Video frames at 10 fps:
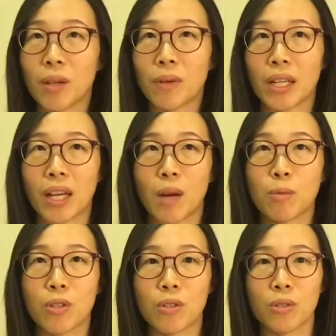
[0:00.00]
when it
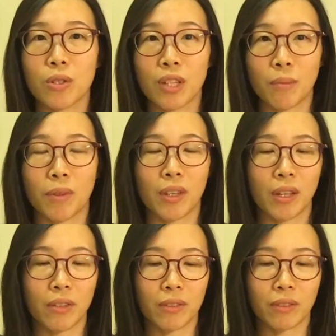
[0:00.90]
comes to
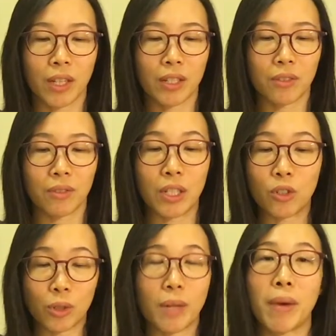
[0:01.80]
something that
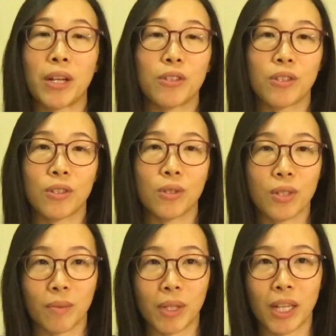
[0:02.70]
truly matters to you,
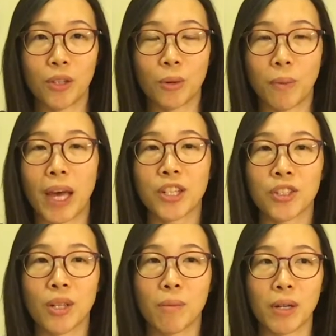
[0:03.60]
something that you're
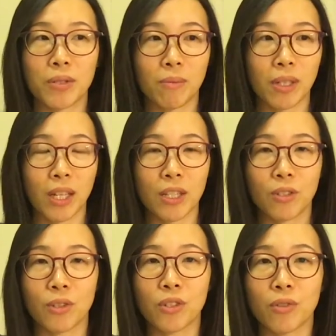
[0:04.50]
passionate about, something that
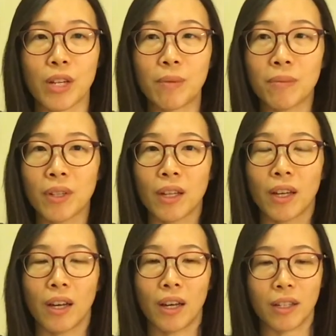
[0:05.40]
is your dream.
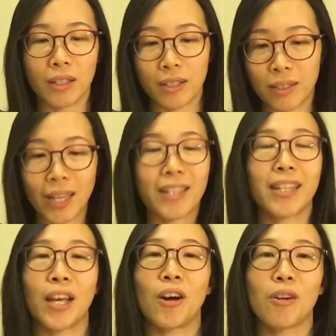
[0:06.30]
Take a
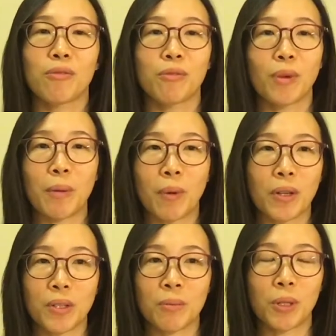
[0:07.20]
day off where
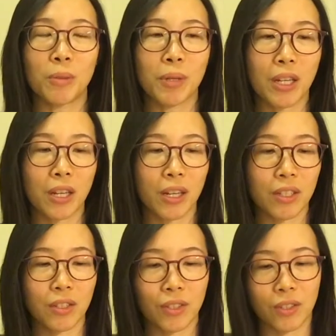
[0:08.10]
possible,
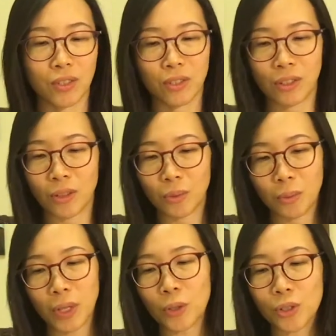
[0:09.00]
because
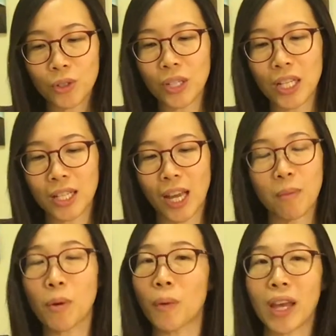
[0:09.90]
we also need
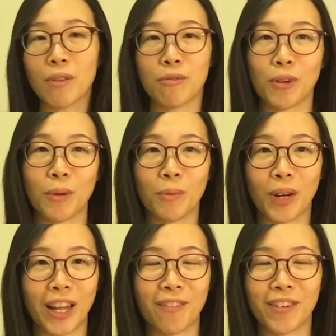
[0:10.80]
time away from
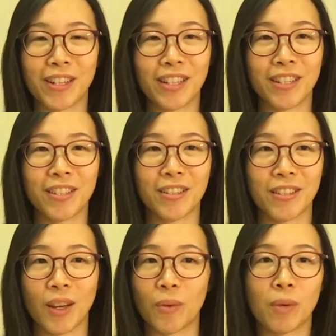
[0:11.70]
whatever it is
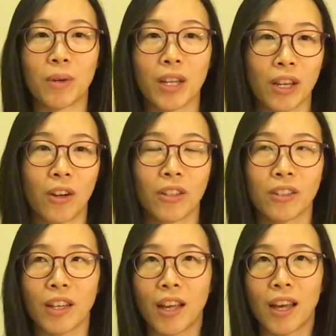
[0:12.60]
that we're working
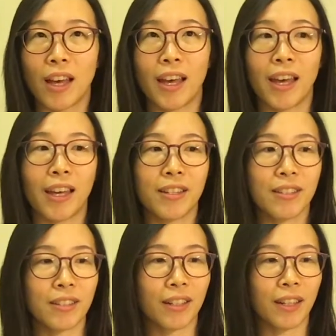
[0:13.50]
on. And